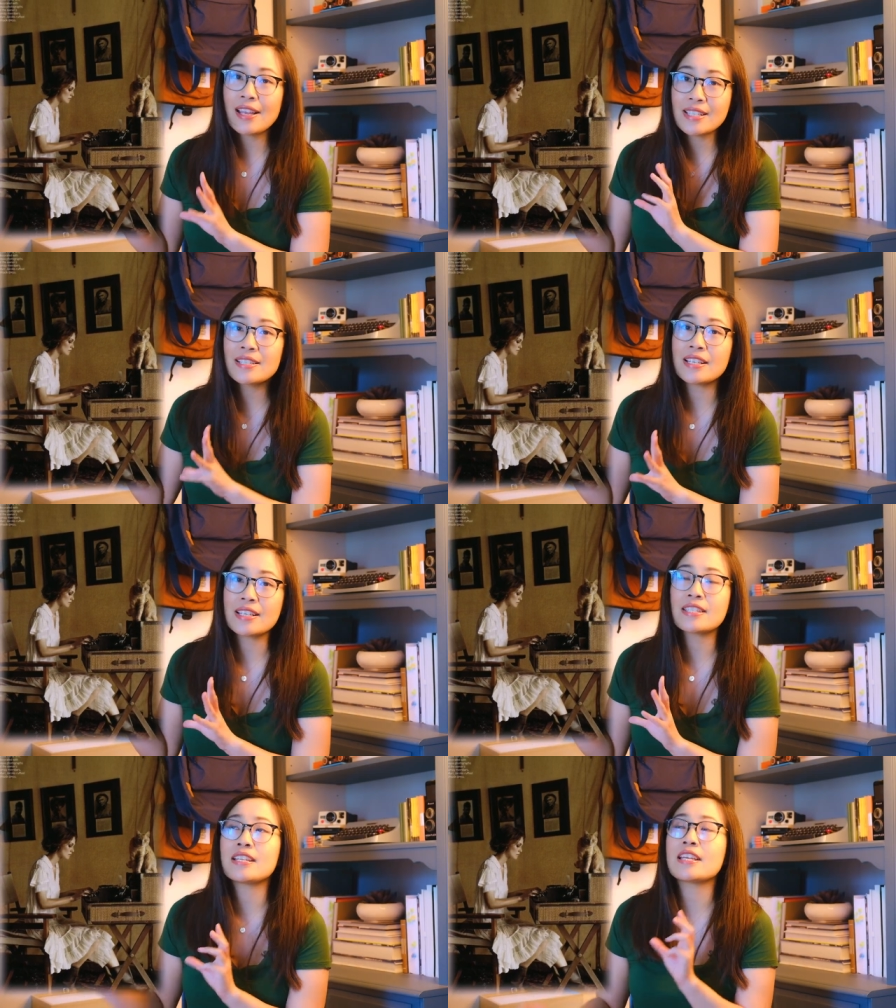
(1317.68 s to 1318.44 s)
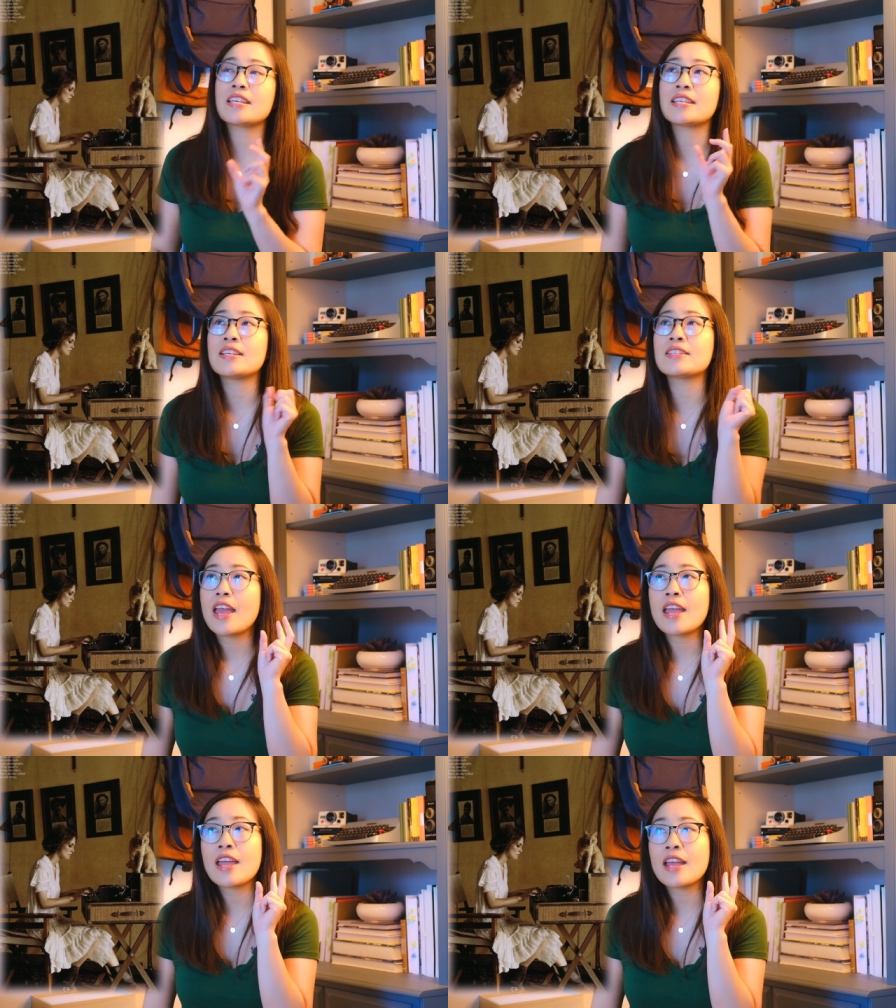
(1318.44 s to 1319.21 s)
Isak Dinesen is
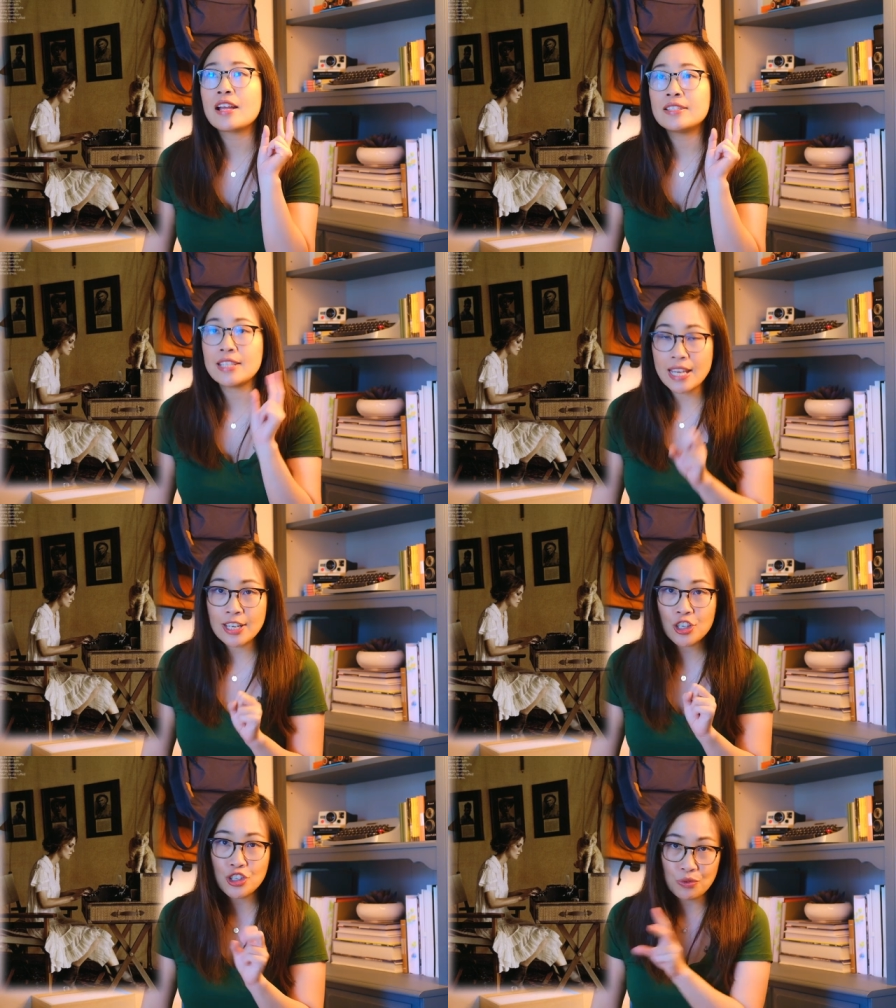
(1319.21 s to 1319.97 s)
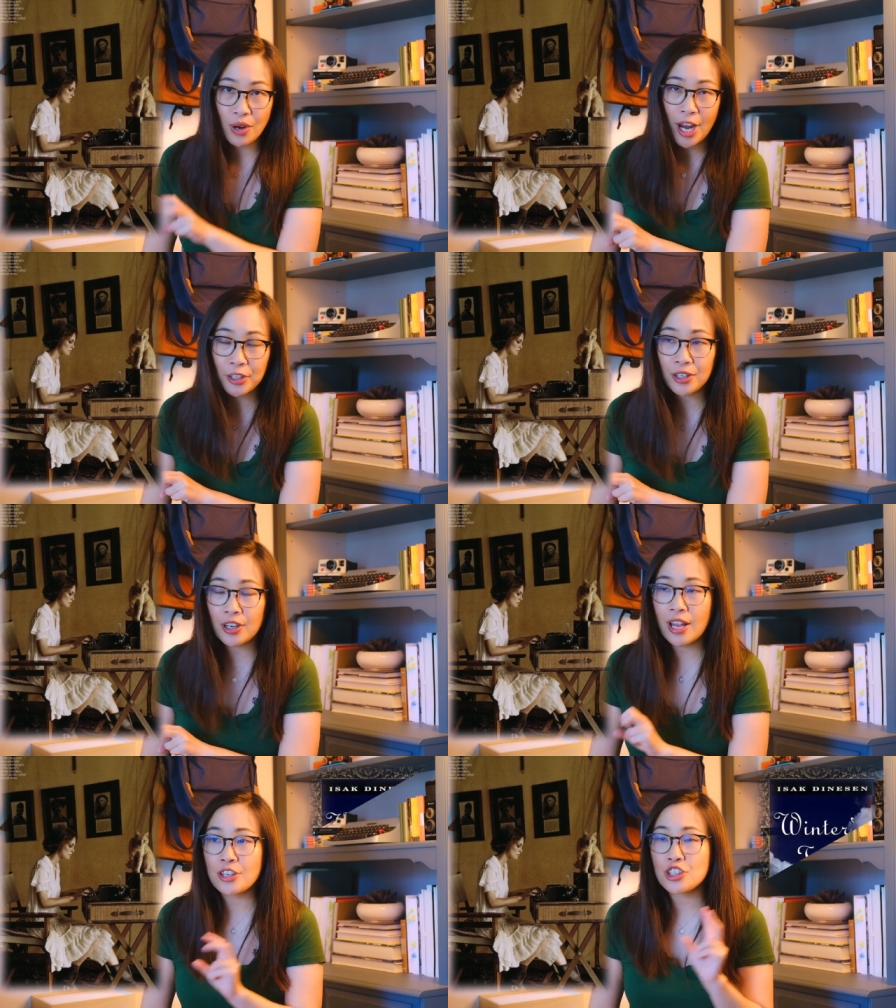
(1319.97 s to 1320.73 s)
a Danish
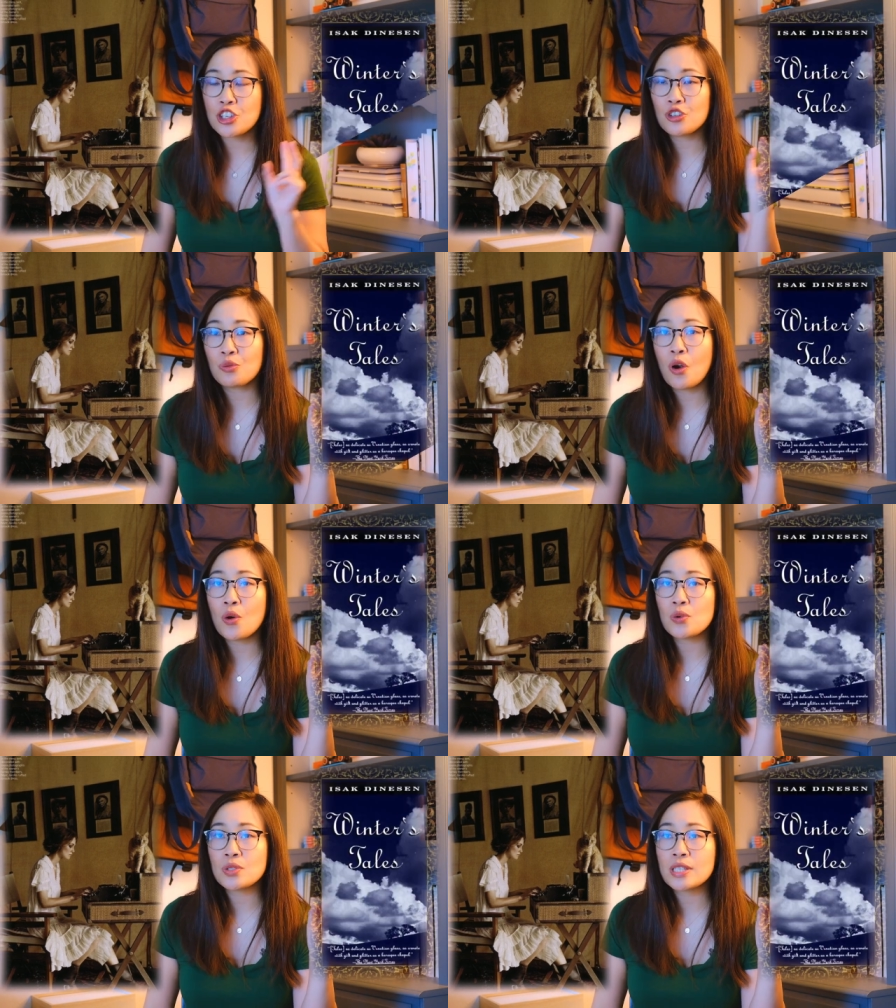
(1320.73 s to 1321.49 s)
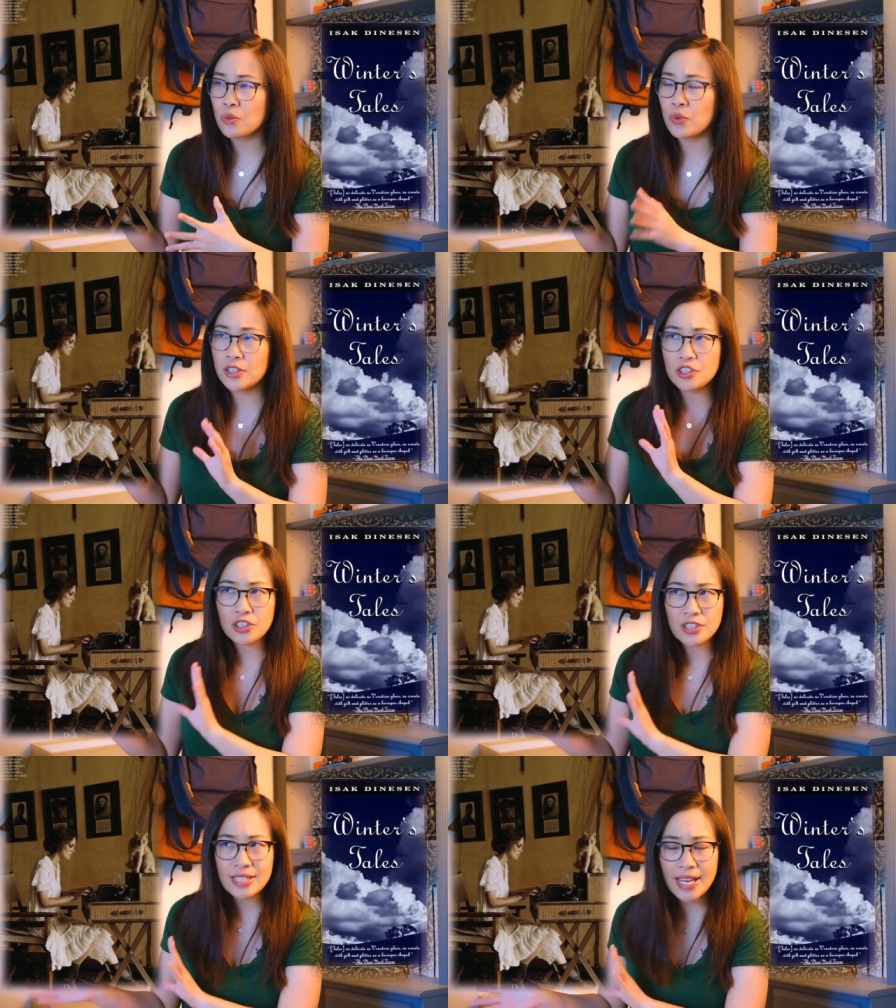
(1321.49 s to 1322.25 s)
writer and she wrote
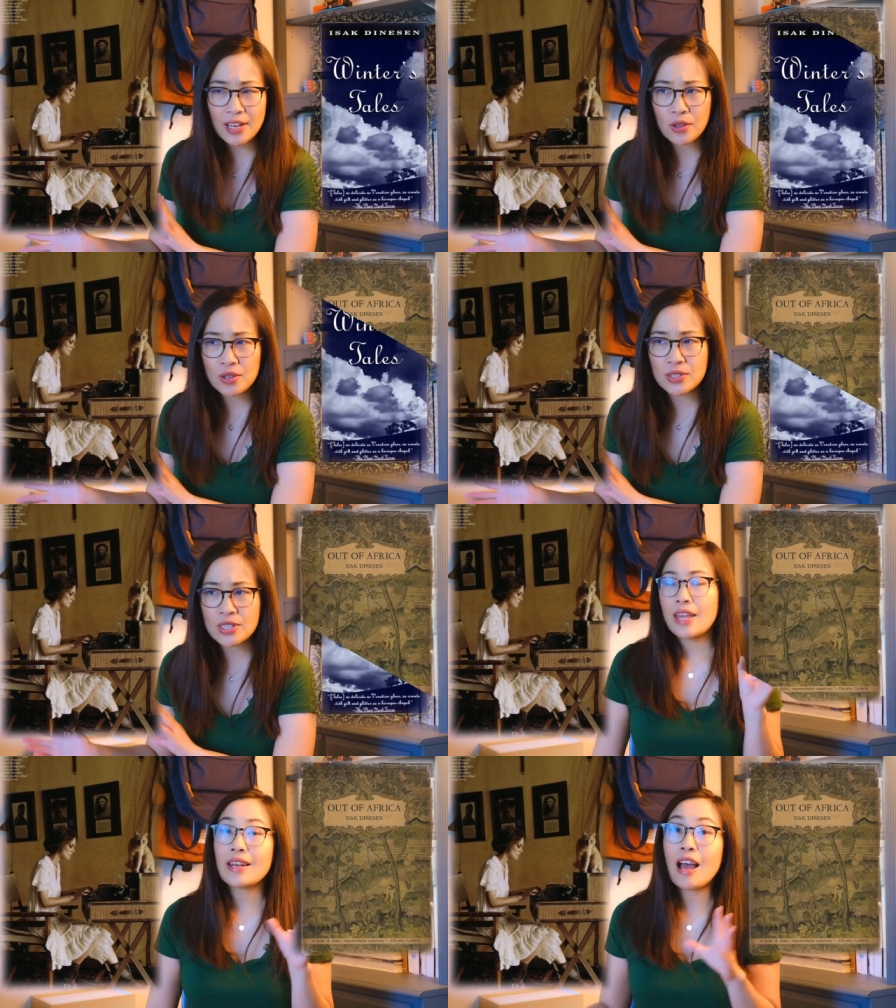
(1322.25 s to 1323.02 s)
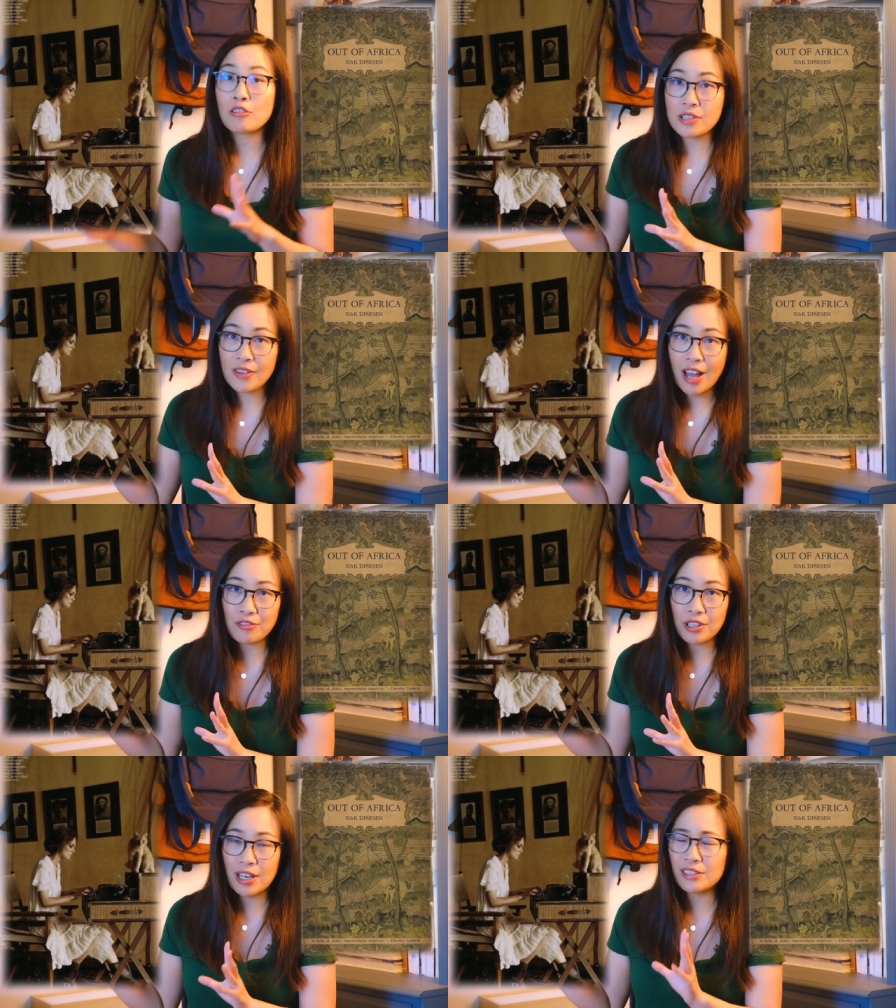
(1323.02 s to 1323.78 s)
Winter's Tales and Out of Africa.